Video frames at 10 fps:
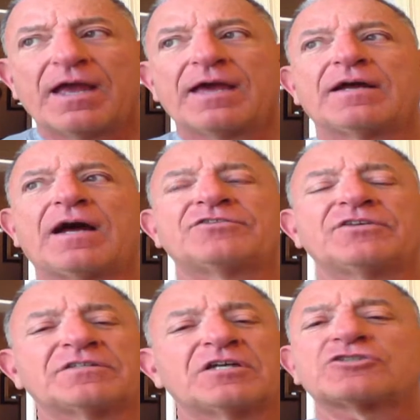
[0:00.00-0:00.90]
And I
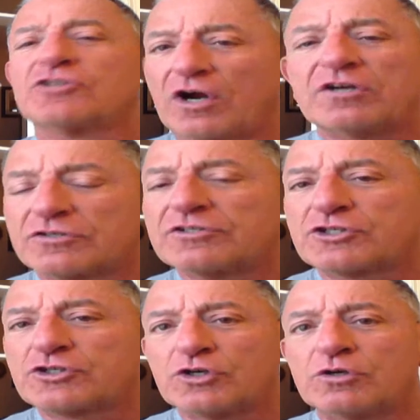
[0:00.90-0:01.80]
think that's largely
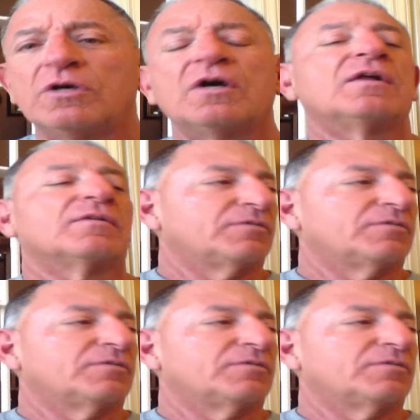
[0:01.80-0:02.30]
true.